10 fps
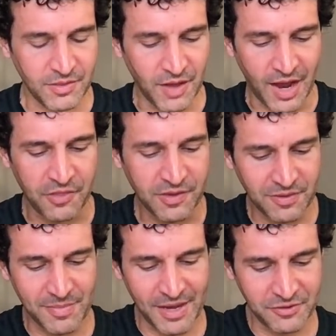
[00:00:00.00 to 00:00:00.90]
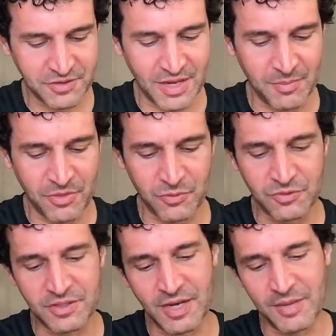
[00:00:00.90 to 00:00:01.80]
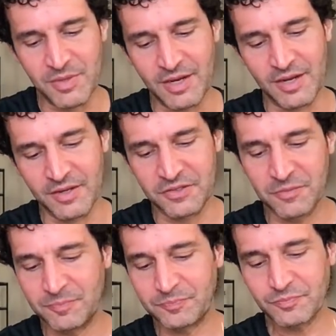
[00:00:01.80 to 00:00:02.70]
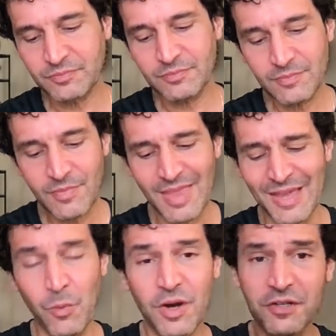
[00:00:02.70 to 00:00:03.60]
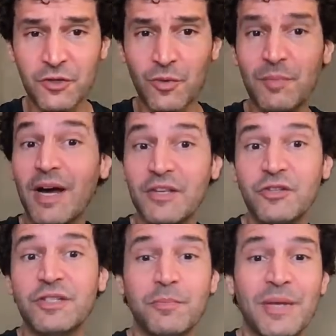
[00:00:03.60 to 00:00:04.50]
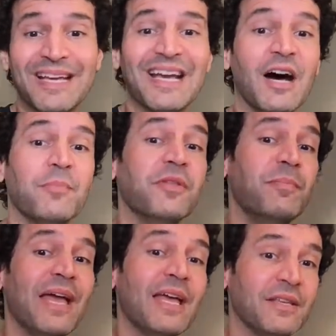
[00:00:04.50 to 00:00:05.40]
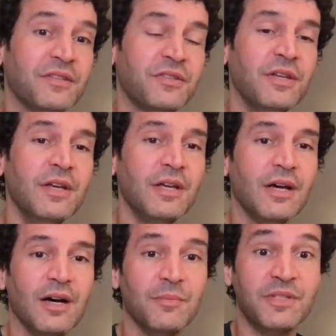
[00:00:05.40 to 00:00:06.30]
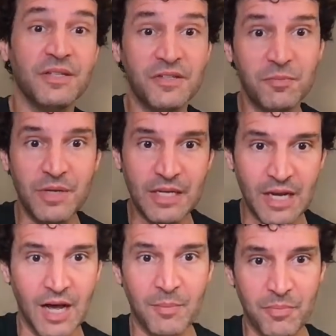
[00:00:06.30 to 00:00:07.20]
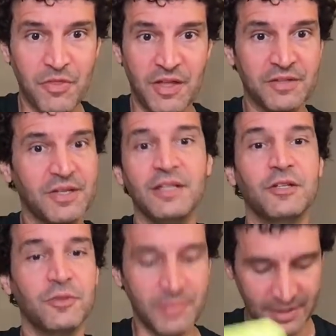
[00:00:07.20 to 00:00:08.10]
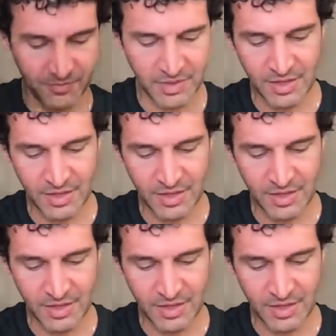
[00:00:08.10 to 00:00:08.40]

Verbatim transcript: I think the mouse came through today because it wanted to remind you to pick up the pace, to speed up things a little bit.